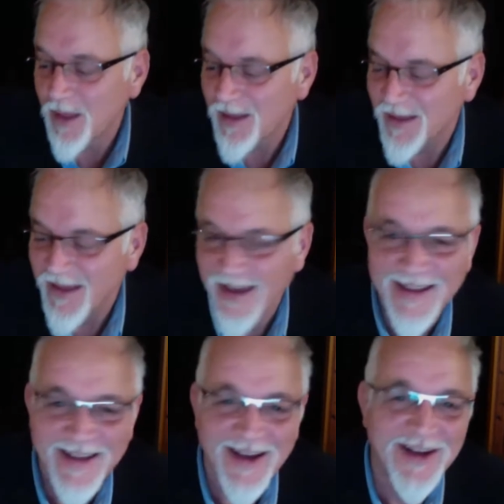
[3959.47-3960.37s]
We're out
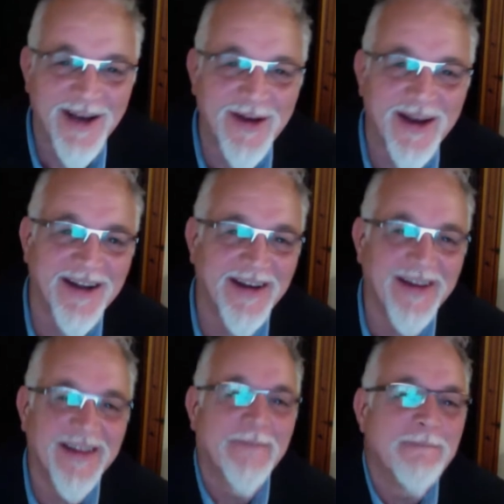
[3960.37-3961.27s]
here trying.
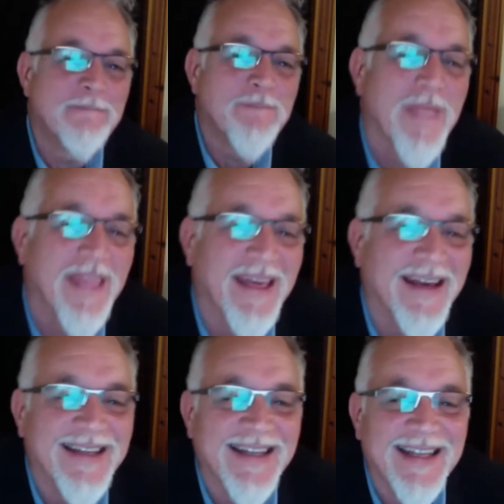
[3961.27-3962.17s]
We're trying.